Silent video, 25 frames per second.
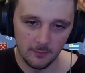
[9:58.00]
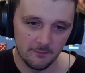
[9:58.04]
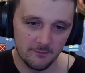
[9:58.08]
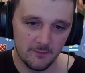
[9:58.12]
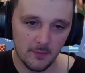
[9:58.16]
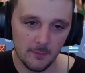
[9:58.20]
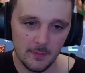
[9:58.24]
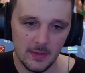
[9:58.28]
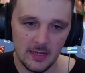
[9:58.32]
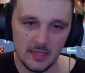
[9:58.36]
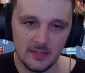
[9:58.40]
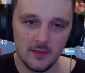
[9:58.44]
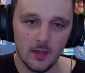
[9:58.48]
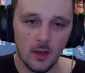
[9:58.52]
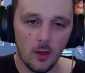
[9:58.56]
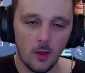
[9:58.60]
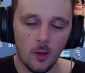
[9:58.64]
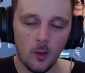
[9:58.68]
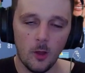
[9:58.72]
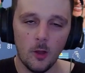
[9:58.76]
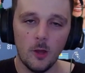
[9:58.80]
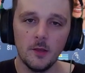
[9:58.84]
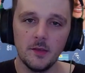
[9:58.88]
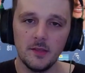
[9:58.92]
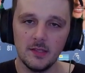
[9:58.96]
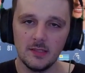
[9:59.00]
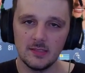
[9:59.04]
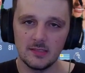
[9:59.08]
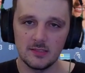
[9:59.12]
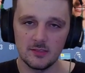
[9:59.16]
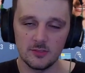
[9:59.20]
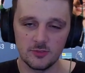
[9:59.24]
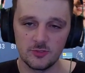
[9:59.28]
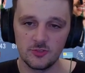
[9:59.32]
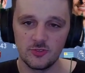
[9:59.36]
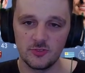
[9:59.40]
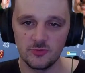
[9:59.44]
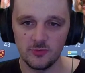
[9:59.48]
for me, the
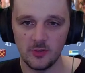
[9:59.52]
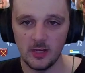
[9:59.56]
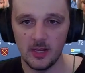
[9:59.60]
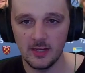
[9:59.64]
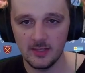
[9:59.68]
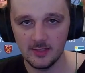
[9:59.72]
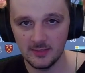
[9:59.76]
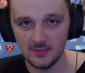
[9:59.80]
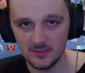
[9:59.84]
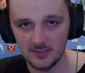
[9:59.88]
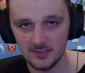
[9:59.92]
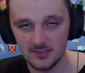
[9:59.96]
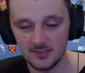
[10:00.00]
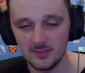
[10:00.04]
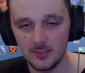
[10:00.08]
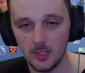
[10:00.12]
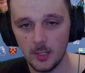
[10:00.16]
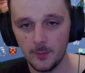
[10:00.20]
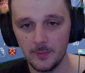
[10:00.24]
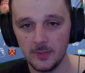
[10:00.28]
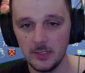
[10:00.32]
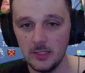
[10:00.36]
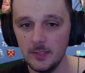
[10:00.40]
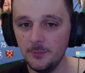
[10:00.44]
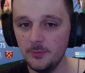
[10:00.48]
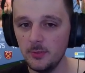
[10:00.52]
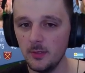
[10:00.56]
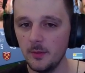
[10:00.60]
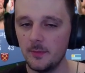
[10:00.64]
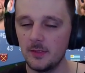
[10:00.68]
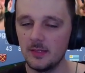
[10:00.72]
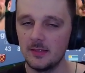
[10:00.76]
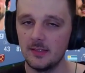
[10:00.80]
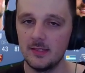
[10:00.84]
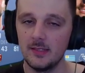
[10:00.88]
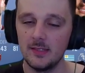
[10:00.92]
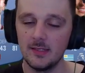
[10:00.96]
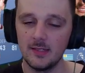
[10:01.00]
hardest striker to stop in the
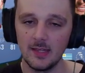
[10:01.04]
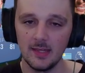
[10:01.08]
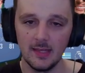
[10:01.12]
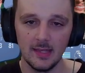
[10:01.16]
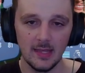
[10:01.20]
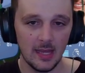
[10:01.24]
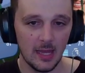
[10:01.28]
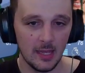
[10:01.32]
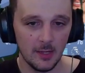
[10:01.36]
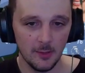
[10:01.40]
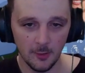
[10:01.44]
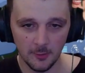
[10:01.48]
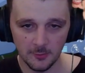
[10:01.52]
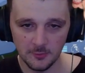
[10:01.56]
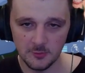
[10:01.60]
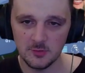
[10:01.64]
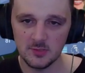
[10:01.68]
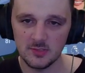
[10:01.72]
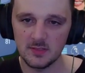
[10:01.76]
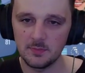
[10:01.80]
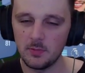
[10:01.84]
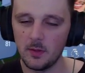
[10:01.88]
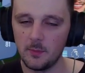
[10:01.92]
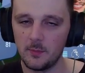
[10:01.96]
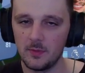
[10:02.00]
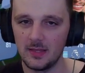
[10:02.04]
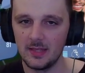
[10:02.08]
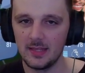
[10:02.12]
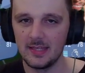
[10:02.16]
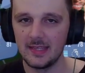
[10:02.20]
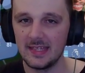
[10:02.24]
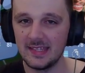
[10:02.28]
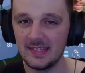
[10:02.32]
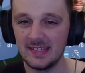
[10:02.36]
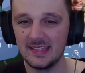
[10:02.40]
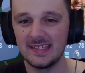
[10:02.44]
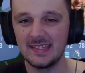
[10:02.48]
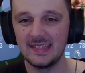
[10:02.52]
Premier League, and not just the Premier
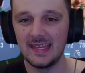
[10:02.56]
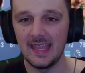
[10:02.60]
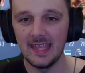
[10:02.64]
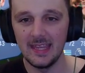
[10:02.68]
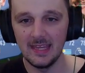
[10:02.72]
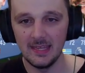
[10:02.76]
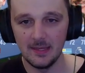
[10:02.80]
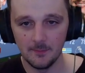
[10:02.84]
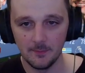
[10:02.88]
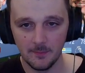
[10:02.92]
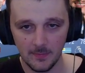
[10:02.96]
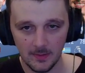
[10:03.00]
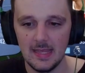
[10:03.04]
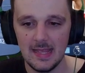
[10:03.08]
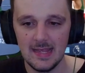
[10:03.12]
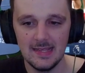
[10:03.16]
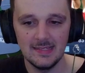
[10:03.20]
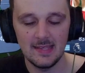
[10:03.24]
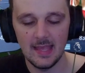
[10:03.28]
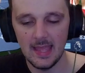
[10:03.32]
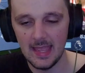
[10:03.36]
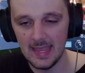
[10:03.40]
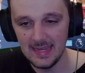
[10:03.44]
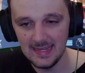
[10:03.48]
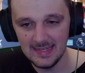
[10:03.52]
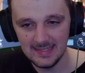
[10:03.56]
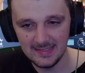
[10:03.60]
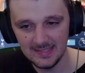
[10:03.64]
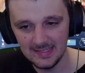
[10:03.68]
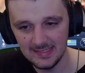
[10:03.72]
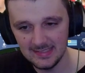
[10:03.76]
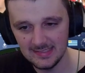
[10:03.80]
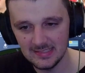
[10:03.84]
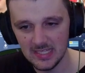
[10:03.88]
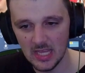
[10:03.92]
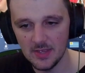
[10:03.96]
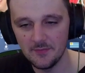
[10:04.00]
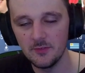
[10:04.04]
League, in the game, is
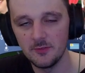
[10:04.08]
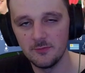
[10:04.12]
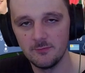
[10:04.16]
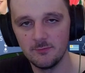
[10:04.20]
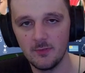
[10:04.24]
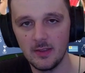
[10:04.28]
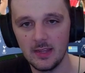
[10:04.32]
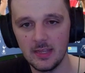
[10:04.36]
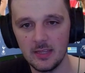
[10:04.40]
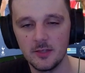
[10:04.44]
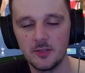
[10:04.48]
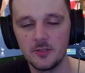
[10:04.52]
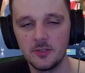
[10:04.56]
87 rated